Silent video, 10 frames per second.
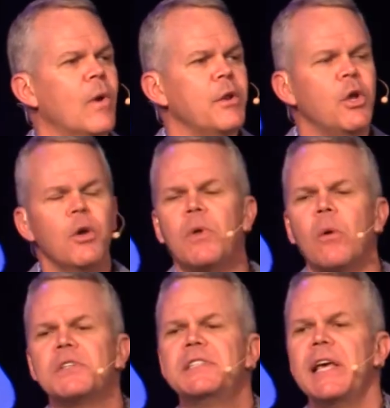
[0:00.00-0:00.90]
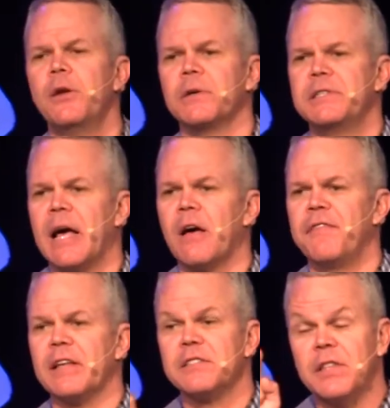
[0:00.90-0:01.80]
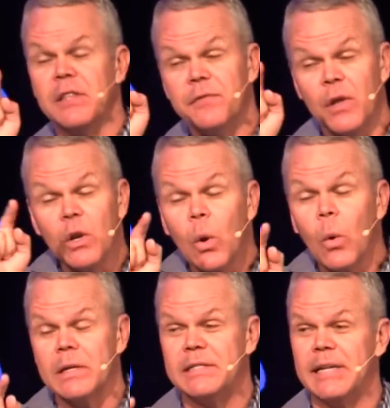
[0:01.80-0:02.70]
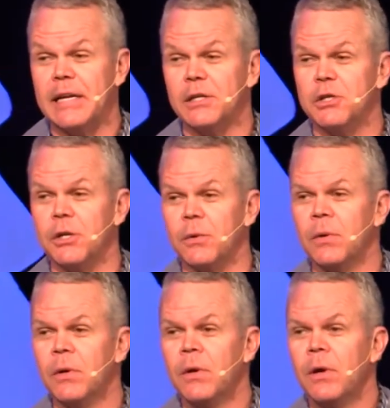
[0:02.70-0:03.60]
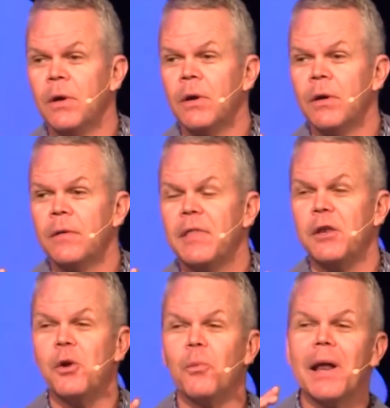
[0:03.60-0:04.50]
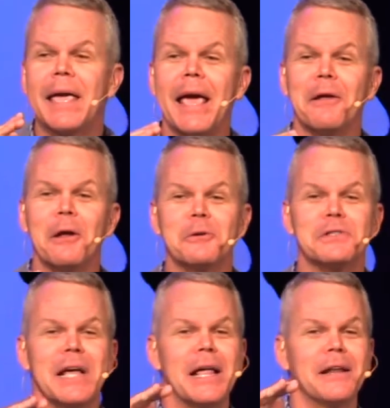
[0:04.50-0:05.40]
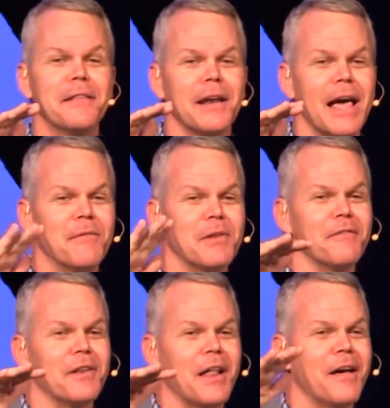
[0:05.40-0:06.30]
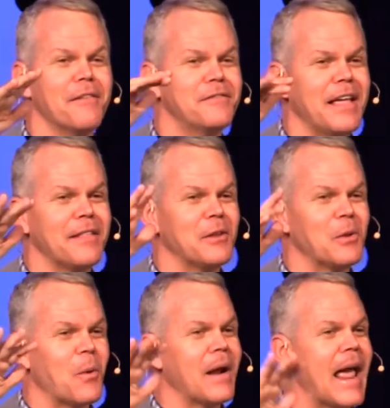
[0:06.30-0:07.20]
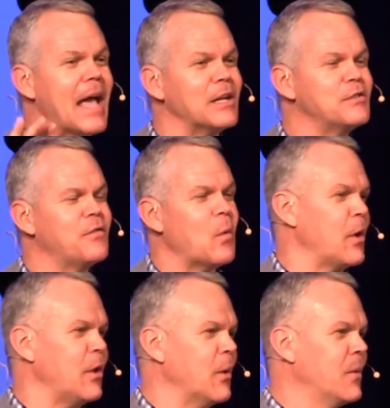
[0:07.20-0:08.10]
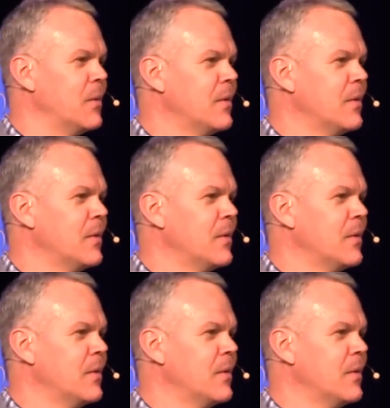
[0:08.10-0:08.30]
When you don't see yourself as the Lord sees you, then you really can't understand the level of love that the Lord has for you.